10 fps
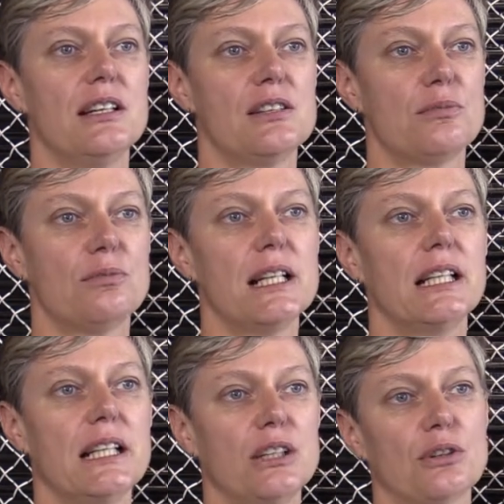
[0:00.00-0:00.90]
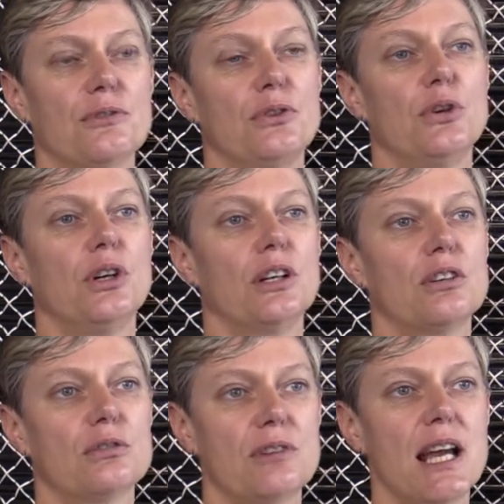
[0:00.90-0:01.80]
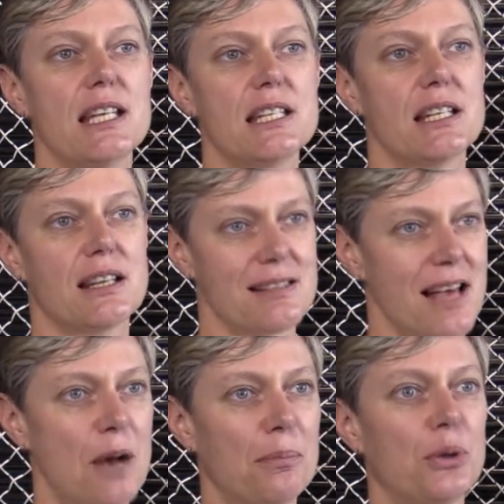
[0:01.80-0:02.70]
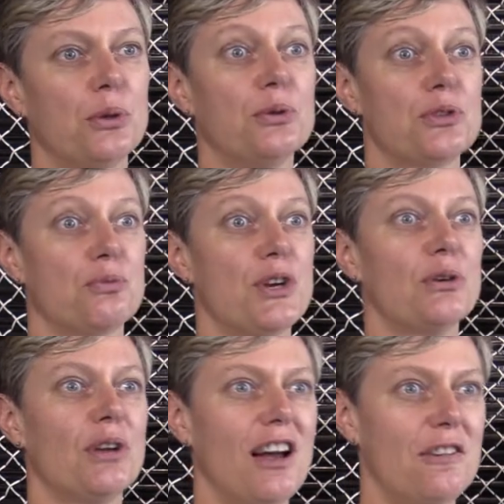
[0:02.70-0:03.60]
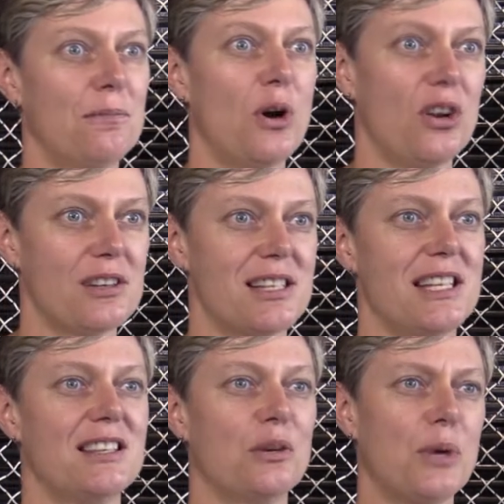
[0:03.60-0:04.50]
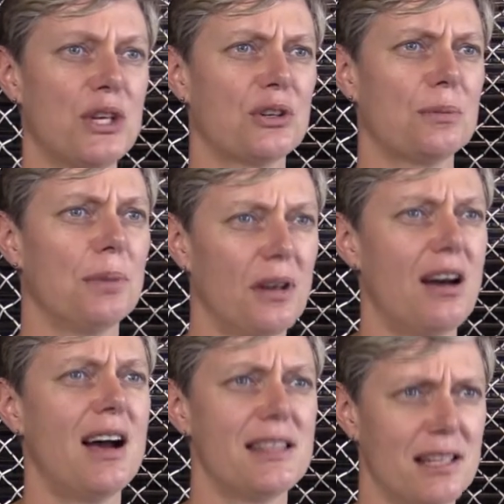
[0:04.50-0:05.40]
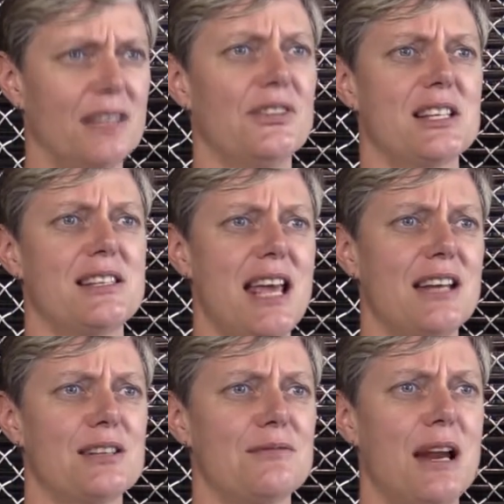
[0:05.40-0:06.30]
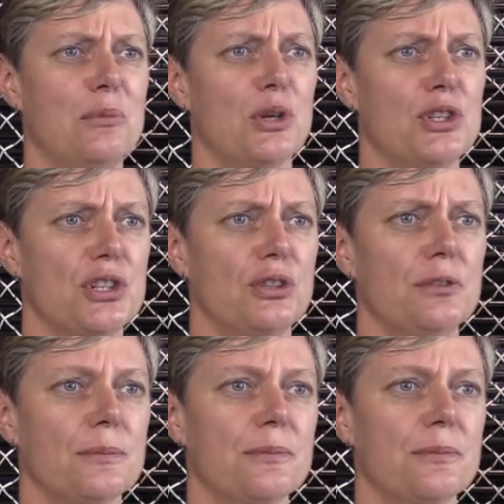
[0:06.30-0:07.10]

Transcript: is really look for great examples, real life policy that we could apply the living standards framework to.